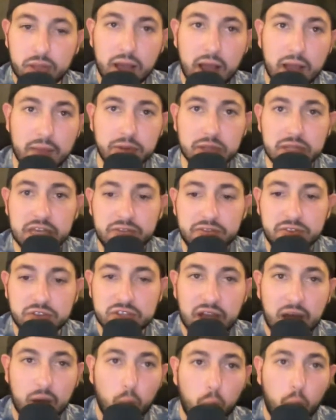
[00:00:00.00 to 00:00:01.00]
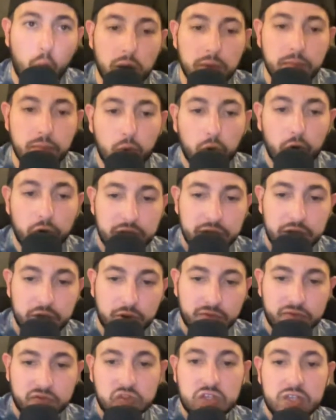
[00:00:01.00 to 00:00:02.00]
I believe he's got one more year
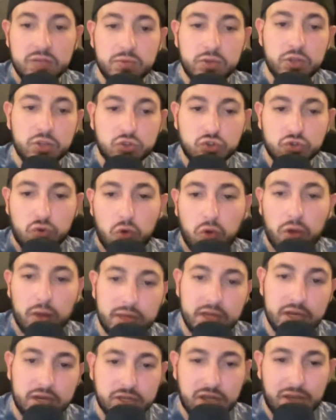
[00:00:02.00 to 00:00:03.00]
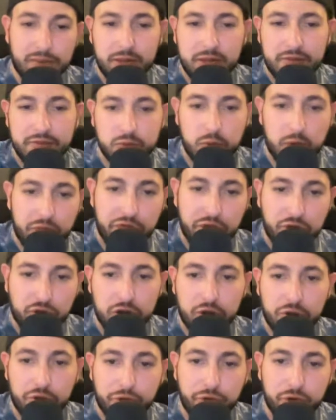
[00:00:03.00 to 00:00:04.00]
of team control. I believe he's
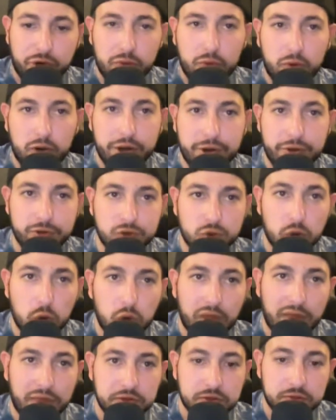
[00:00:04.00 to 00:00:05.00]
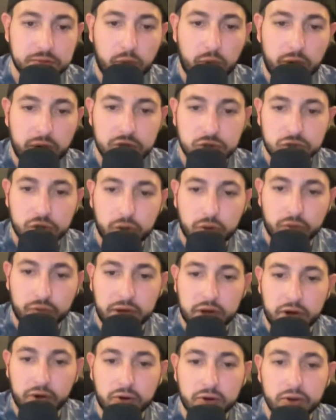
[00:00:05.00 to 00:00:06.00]
30 or 31 years old at this point in his
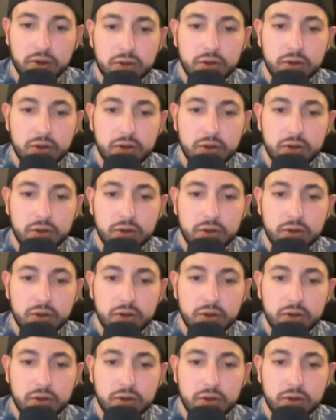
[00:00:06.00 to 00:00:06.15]
career.